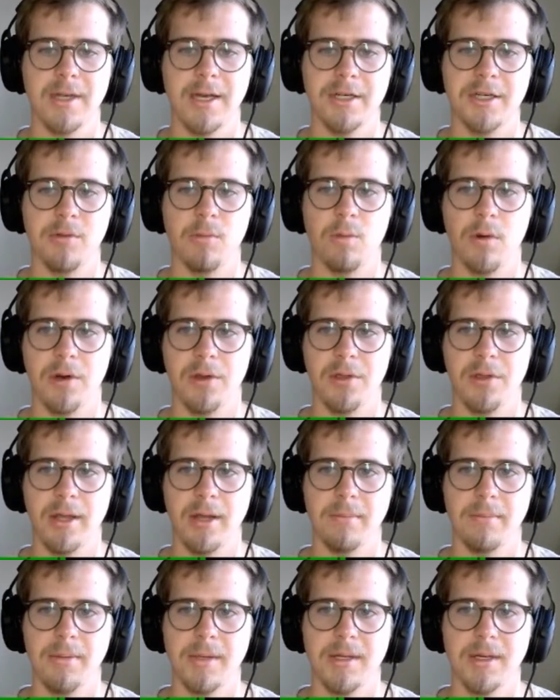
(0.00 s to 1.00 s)
actually worth
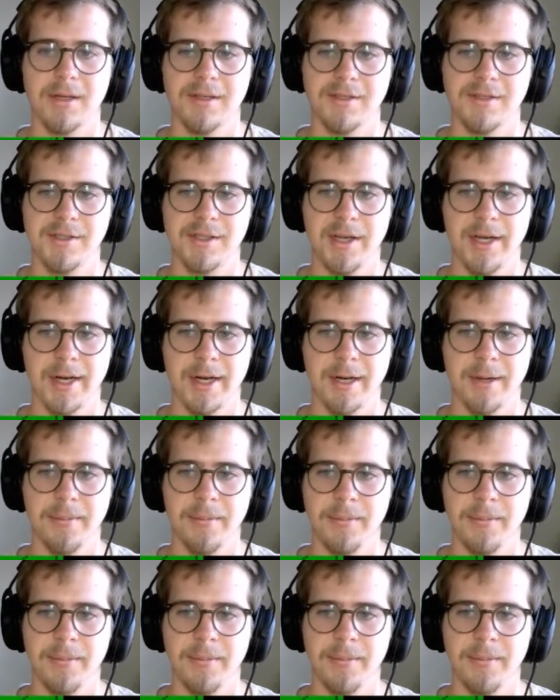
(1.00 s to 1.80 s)
it because uh,